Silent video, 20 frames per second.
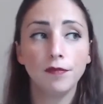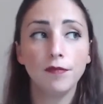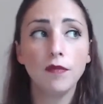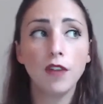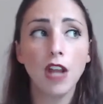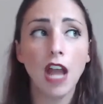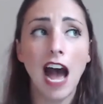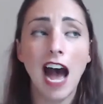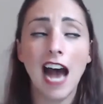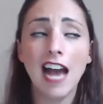
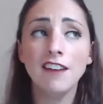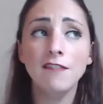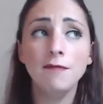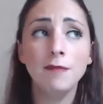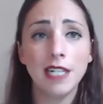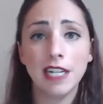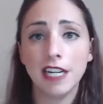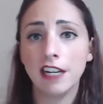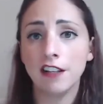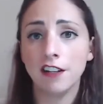I have
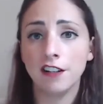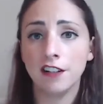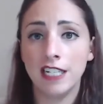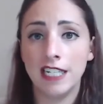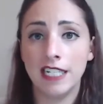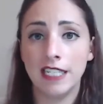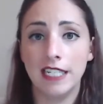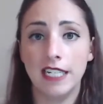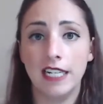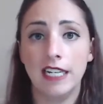particularly
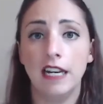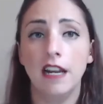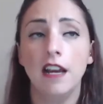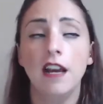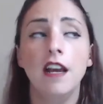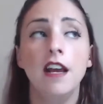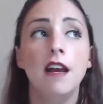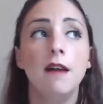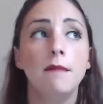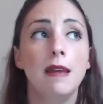seen
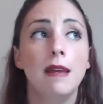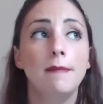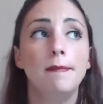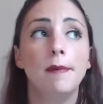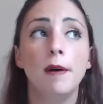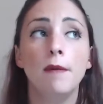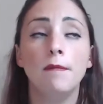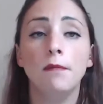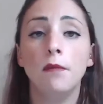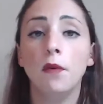
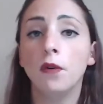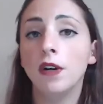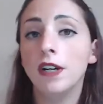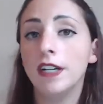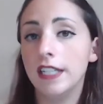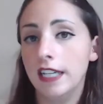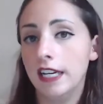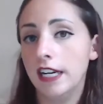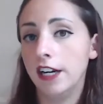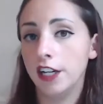people more
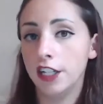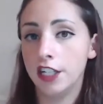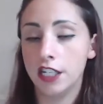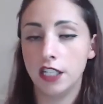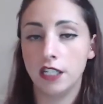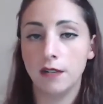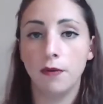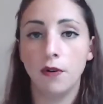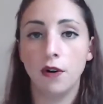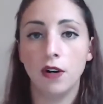eager to
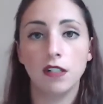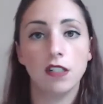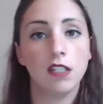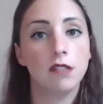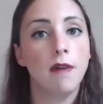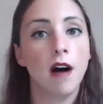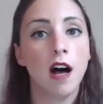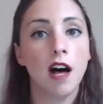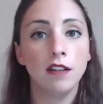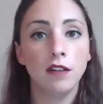support
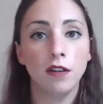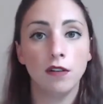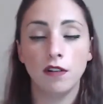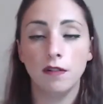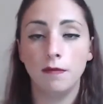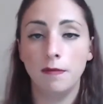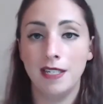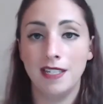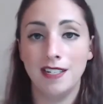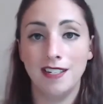small
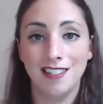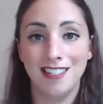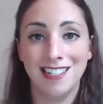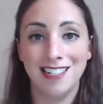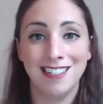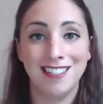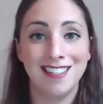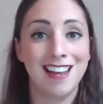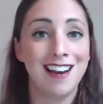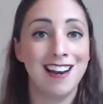local
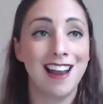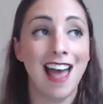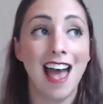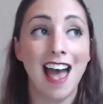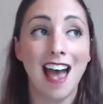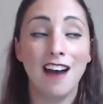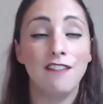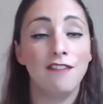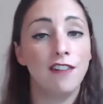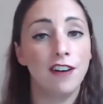businesses than
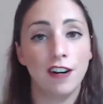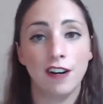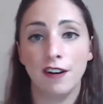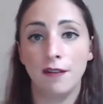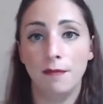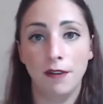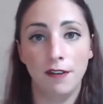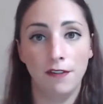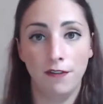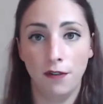ever
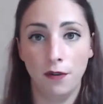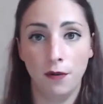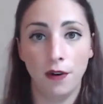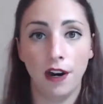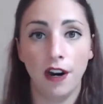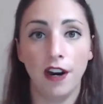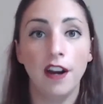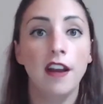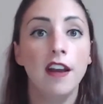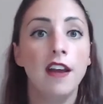
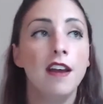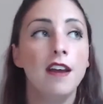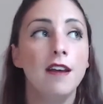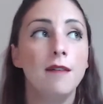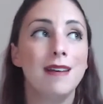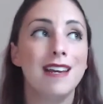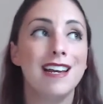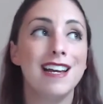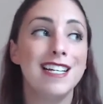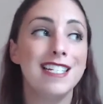before
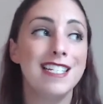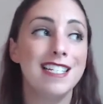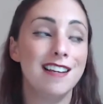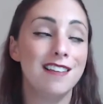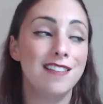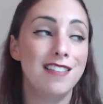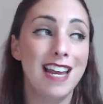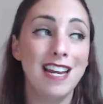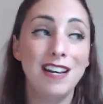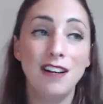because
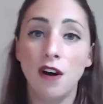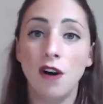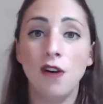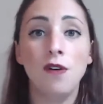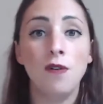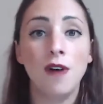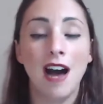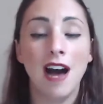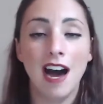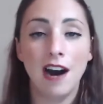they
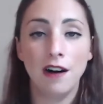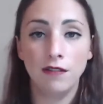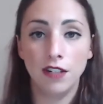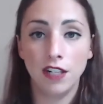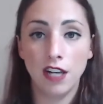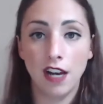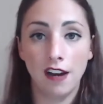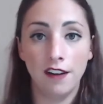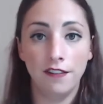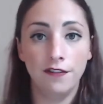know how
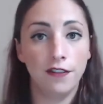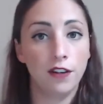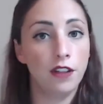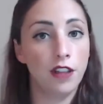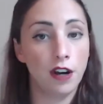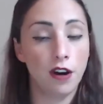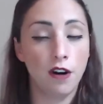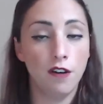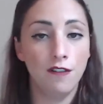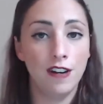tough the
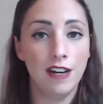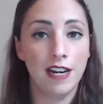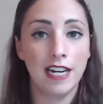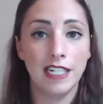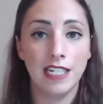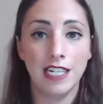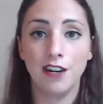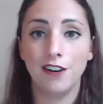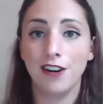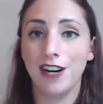
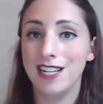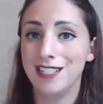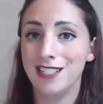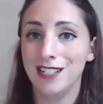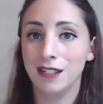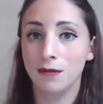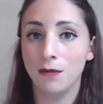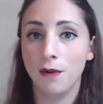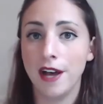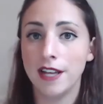COVID-19
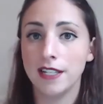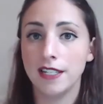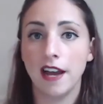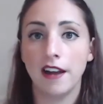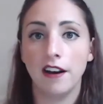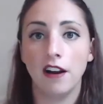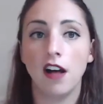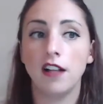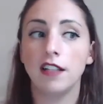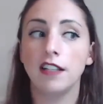crisis was
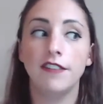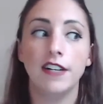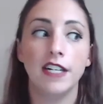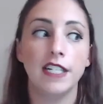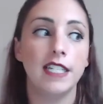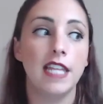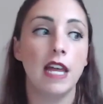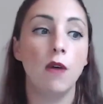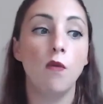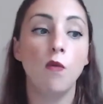on all of
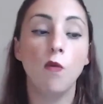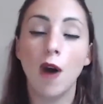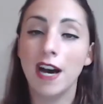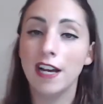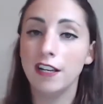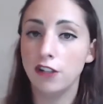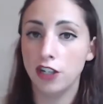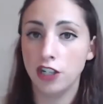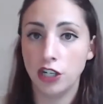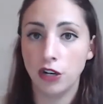us. They
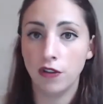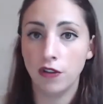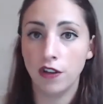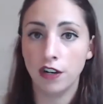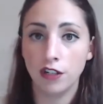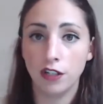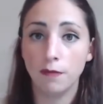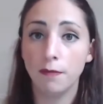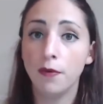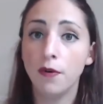want to show their
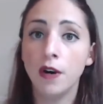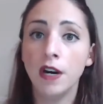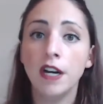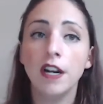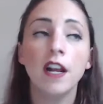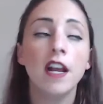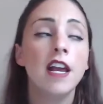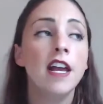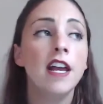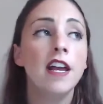support.
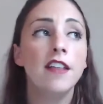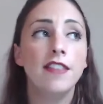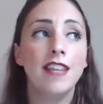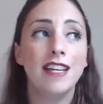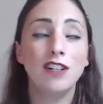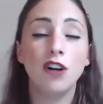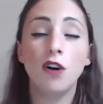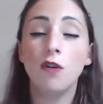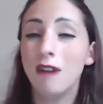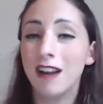They
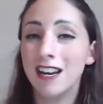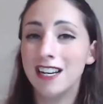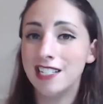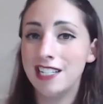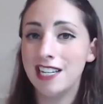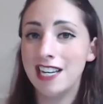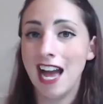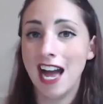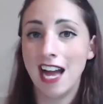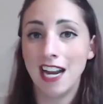don't want to
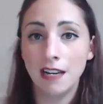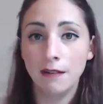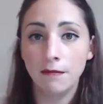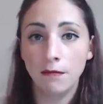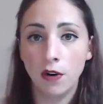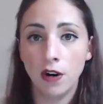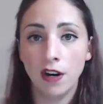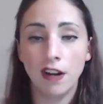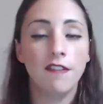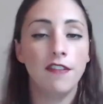see any
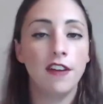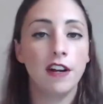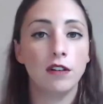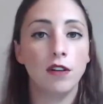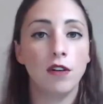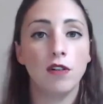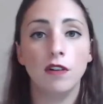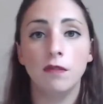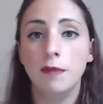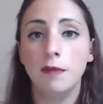more of their
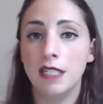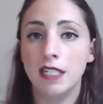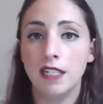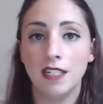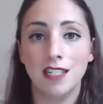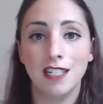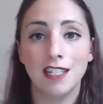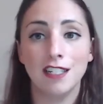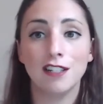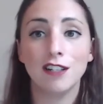local
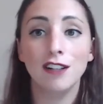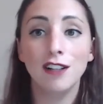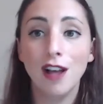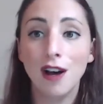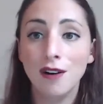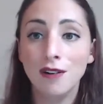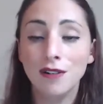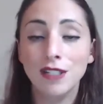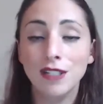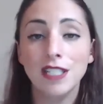businesses
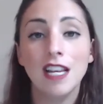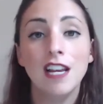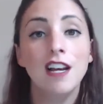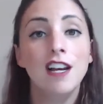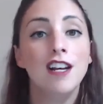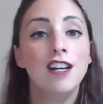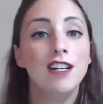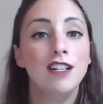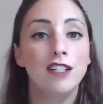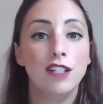close.
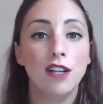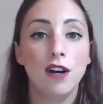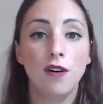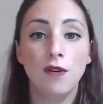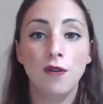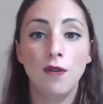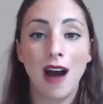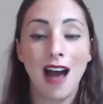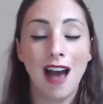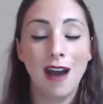
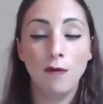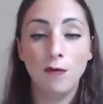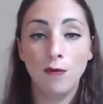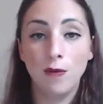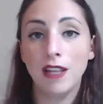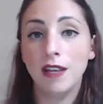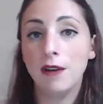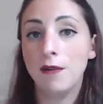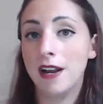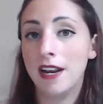So I
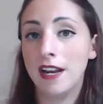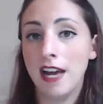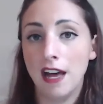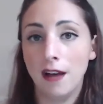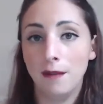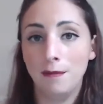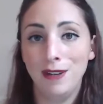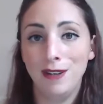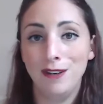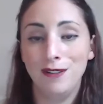really want to
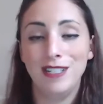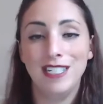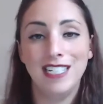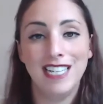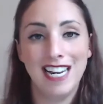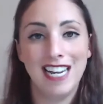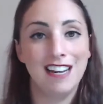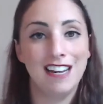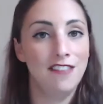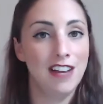help you
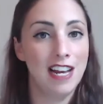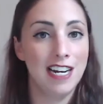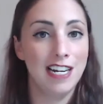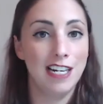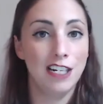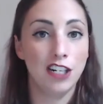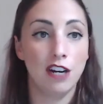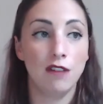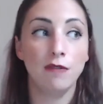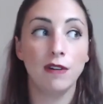take
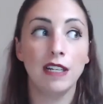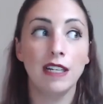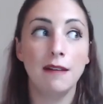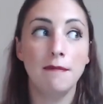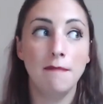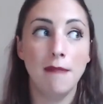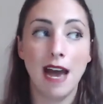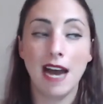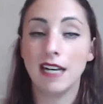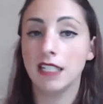advantage and really
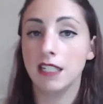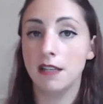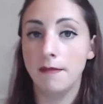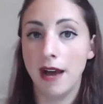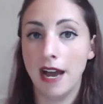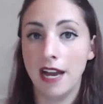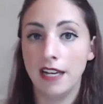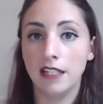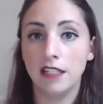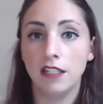
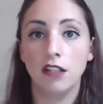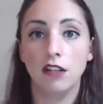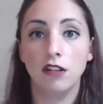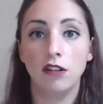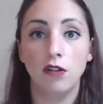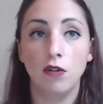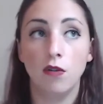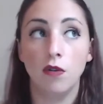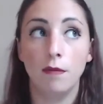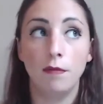maximize
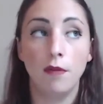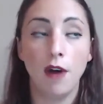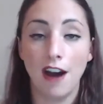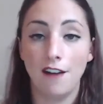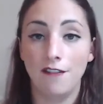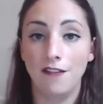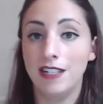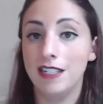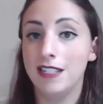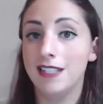your
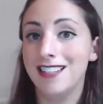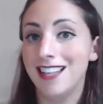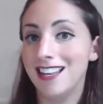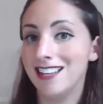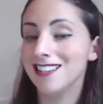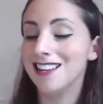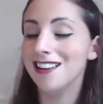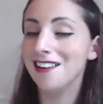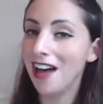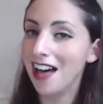profits this
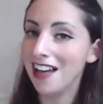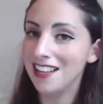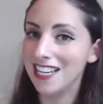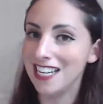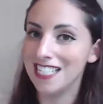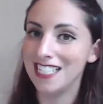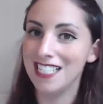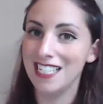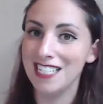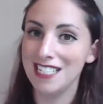
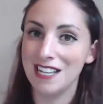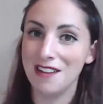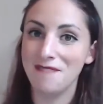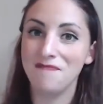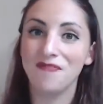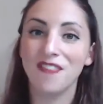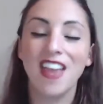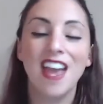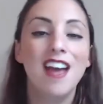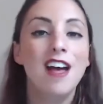holiday season.